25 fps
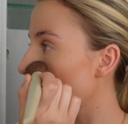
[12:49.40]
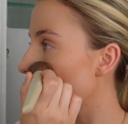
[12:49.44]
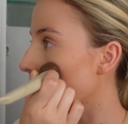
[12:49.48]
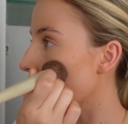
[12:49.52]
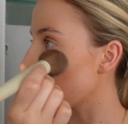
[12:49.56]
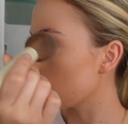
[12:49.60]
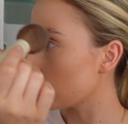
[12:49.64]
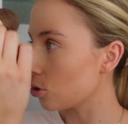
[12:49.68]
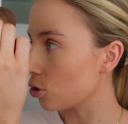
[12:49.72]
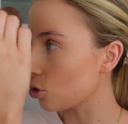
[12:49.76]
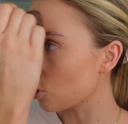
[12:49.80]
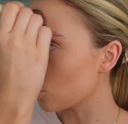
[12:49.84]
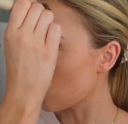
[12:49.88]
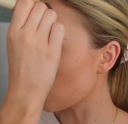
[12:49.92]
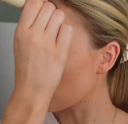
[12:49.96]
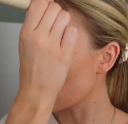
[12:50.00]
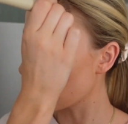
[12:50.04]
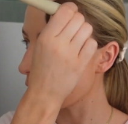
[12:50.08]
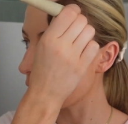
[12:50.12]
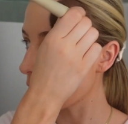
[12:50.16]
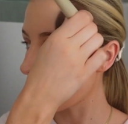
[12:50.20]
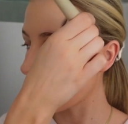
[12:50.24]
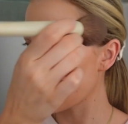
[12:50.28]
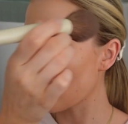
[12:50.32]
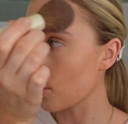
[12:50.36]
in
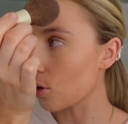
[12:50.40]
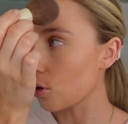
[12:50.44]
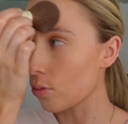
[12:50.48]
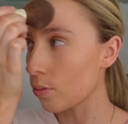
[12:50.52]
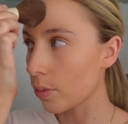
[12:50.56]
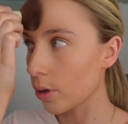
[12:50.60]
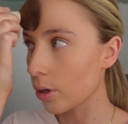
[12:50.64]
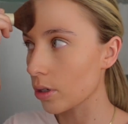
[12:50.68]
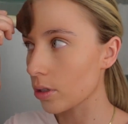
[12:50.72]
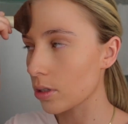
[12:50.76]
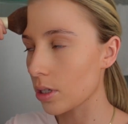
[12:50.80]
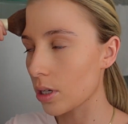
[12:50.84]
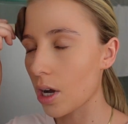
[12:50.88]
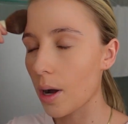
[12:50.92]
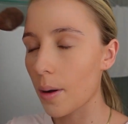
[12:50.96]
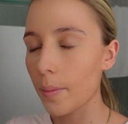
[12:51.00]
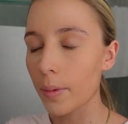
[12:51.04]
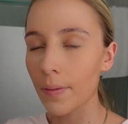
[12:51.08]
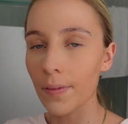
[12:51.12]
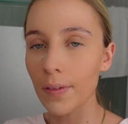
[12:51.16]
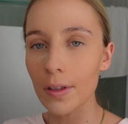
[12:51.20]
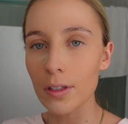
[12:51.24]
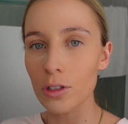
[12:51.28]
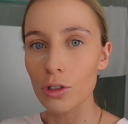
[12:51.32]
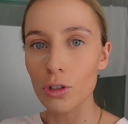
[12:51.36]
June, I can't
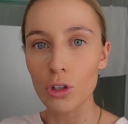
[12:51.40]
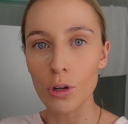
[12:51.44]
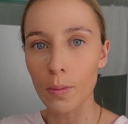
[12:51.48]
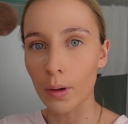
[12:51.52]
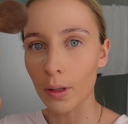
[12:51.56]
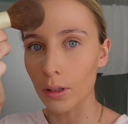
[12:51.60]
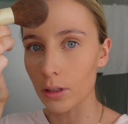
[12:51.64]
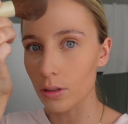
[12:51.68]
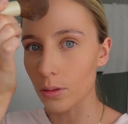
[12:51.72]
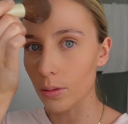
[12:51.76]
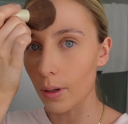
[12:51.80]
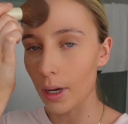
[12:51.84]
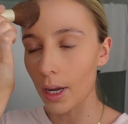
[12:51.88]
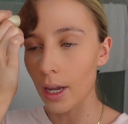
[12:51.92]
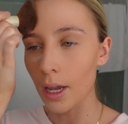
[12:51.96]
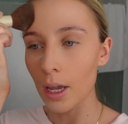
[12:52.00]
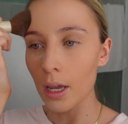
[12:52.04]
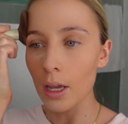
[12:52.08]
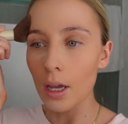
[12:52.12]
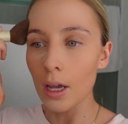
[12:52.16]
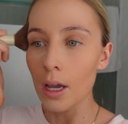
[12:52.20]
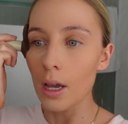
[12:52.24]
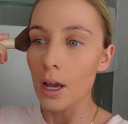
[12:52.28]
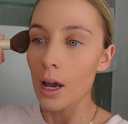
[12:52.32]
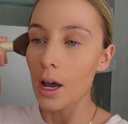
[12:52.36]
believe that's 2 months away,
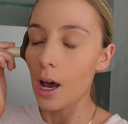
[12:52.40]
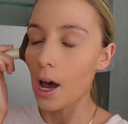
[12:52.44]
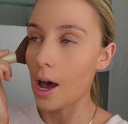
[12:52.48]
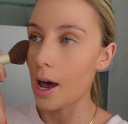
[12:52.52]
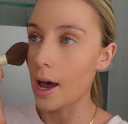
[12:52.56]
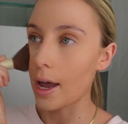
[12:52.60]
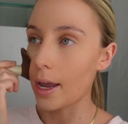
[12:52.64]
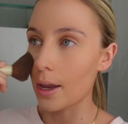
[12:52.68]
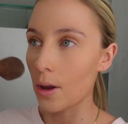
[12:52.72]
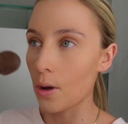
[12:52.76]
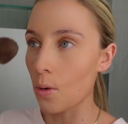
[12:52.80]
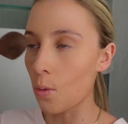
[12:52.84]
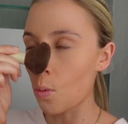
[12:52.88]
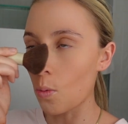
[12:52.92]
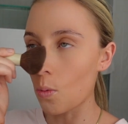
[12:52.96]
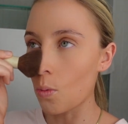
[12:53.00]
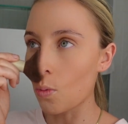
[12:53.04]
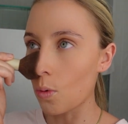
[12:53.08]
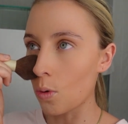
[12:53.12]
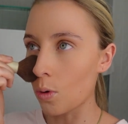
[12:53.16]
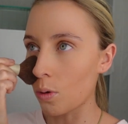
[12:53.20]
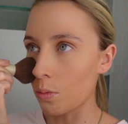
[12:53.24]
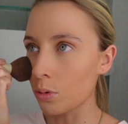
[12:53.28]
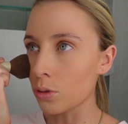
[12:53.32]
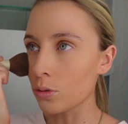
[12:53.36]
I
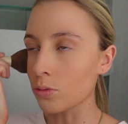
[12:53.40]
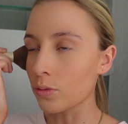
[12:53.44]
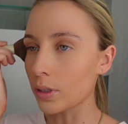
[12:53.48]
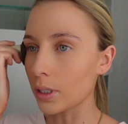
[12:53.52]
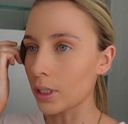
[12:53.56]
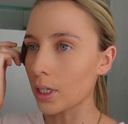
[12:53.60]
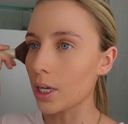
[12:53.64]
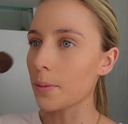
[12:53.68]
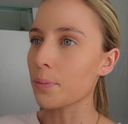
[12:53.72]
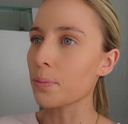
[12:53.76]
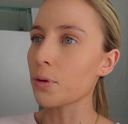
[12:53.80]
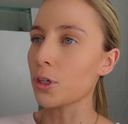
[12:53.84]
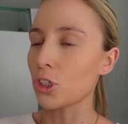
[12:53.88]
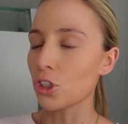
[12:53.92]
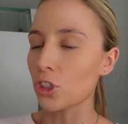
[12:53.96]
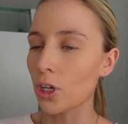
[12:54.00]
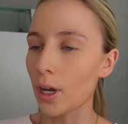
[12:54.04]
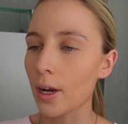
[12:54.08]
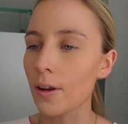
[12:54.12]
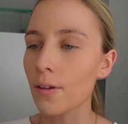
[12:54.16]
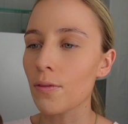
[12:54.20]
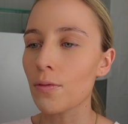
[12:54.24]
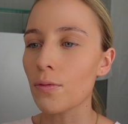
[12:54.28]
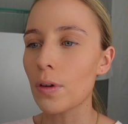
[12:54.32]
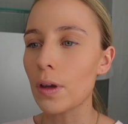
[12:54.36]
would really
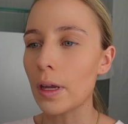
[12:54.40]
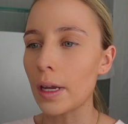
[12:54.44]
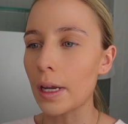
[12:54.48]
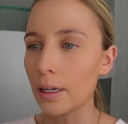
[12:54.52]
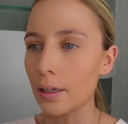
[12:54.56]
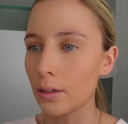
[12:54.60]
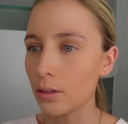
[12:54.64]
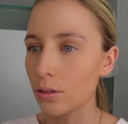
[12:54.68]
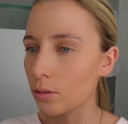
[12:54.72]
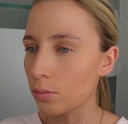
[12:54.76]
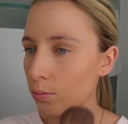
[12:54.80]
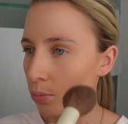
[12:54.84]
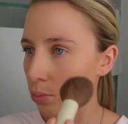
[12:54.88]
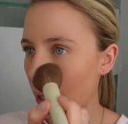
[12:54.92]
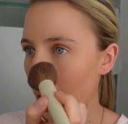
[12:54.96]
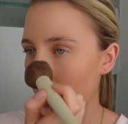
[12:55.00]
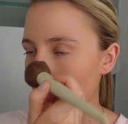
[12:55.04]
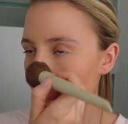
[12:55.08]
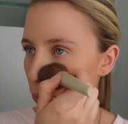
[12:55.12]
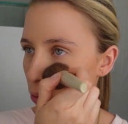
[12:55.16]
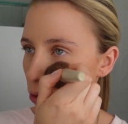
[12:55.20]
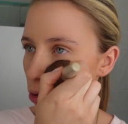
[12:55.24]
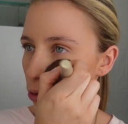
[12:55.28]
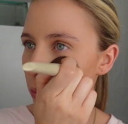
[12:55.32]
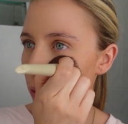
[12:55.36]
appreciate if it,
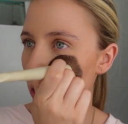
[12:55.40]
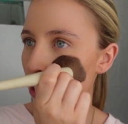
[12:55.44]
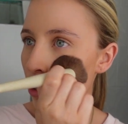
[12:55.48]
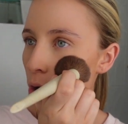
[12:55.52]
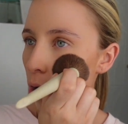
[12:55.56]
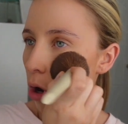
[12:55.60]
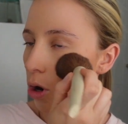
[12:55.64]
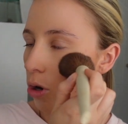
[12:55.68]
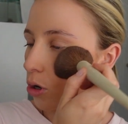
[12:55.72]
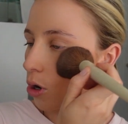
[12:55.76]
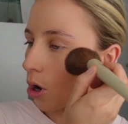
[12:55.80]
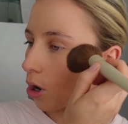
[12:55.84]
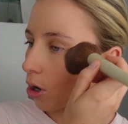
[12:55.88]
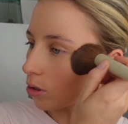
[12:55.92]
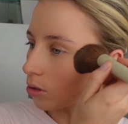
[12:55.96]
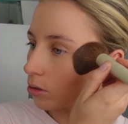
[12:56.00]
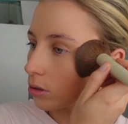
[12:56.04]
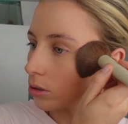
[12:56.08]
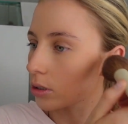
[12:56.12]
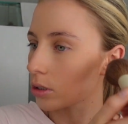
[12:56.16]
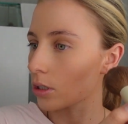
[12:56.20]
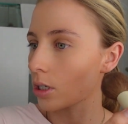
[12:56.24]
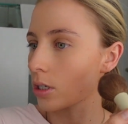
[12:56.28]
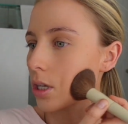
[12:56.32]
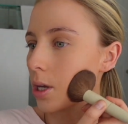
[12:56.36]
like, Brisbane got
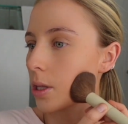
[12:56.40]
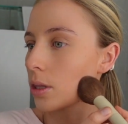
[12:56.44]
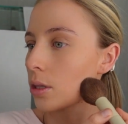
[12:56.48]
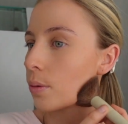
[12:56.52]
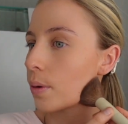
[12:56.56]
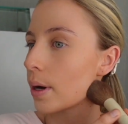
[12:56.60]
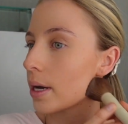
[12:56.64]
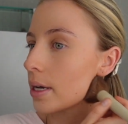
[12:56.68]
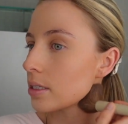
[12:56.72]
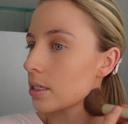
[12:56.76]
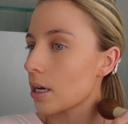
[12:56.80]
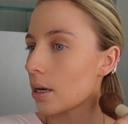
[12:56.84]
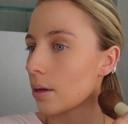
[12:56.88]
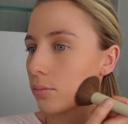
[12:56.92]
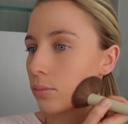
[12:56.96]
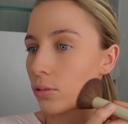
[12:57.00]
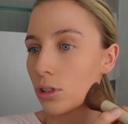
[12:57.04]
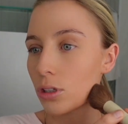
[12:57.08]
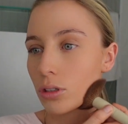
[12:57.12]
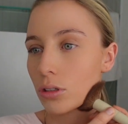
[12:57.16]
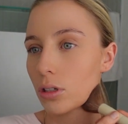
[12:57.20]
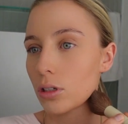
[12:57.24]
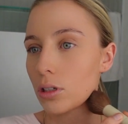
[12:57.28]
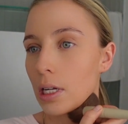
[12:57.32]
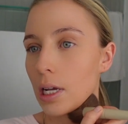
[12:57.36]
cold, because otherwise I'm
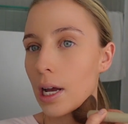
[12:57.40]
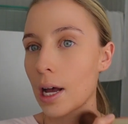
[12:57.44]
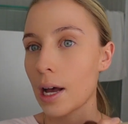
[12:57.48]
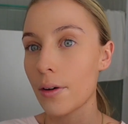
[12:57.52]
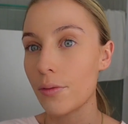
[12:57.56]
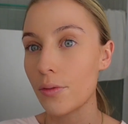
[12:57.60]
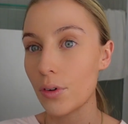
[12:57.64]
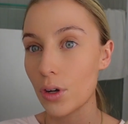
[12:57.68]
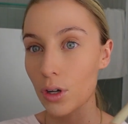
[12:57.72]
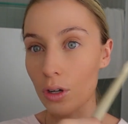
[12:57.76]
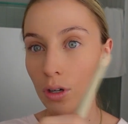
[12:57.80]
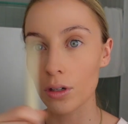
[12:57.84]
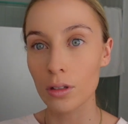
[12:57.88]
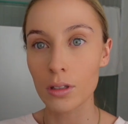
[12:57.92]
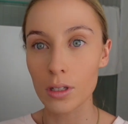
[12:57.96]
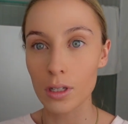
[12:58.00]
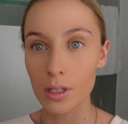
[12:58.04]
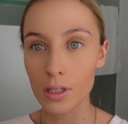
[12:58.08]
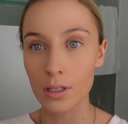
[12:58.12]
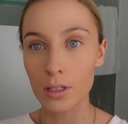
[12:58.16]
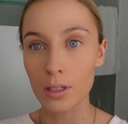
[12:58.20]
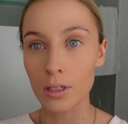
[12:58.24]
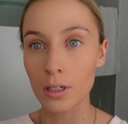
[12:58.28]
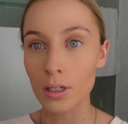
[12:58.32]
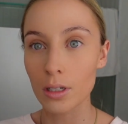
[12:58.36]
just gonna have a
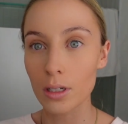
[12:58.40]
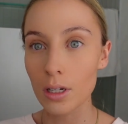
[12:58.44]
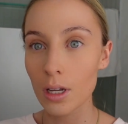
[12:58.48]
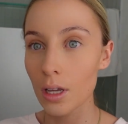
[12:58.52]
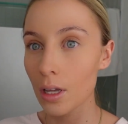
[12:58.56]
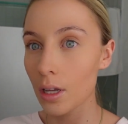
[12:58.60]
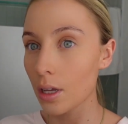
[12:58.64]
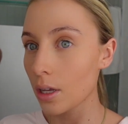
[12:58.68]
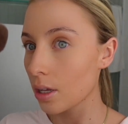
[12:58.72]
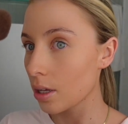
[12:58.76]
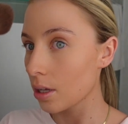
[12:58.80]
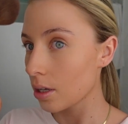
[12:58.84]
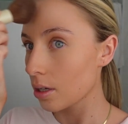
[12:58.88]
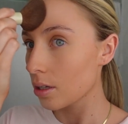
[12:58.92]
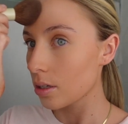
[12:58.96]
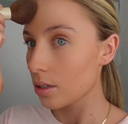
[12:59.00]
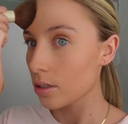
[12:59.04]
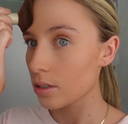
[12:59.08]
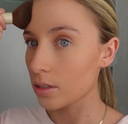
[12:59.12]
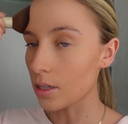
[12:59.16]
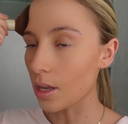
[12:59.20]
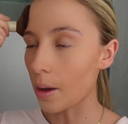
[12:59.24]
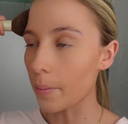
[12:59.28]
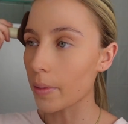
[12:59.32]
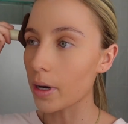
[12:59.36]
consistent
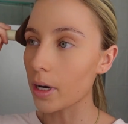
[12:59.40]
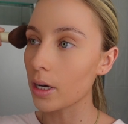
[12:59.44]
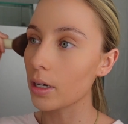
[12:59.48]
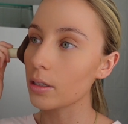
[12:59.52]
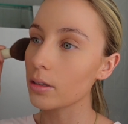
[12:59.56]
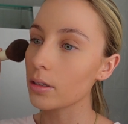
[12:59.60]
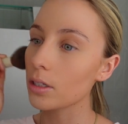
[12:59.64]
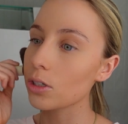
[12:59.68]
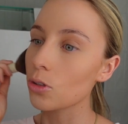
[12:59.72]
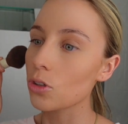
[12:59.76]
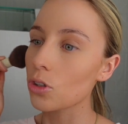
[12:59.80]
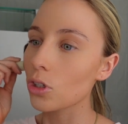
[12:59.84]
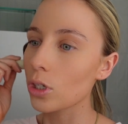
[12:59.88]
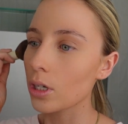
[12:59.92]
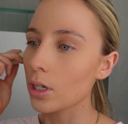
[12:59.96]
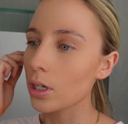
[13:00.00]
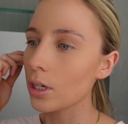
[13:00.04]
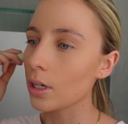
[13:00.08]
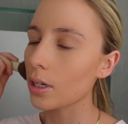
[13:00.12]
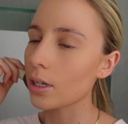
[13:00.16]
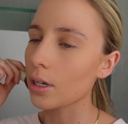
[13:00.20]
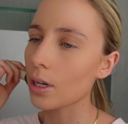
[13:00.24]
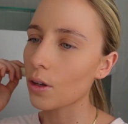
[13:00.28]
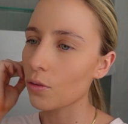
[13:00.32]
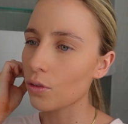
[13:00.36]
summer this
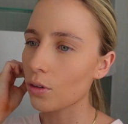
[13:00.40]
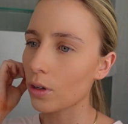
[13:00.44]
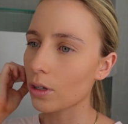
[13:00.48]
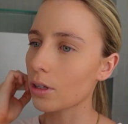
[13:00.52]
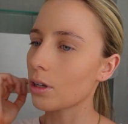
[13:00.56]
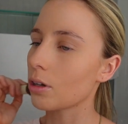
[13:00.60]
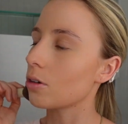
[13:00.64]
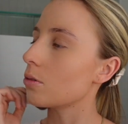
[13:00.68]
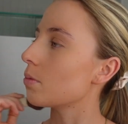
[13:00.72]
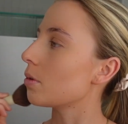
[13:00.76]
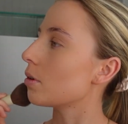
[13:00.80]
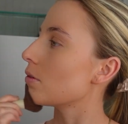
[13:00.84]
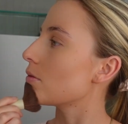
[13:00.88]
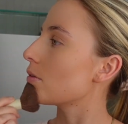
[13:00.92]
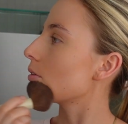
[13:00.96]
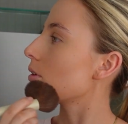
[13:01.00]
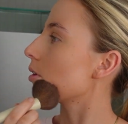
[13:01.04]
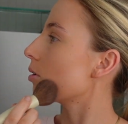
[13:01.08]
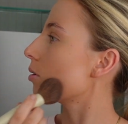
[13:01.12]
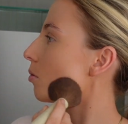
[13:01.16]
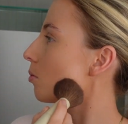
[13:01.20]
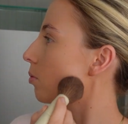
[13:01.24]
year, and I feel like that would be really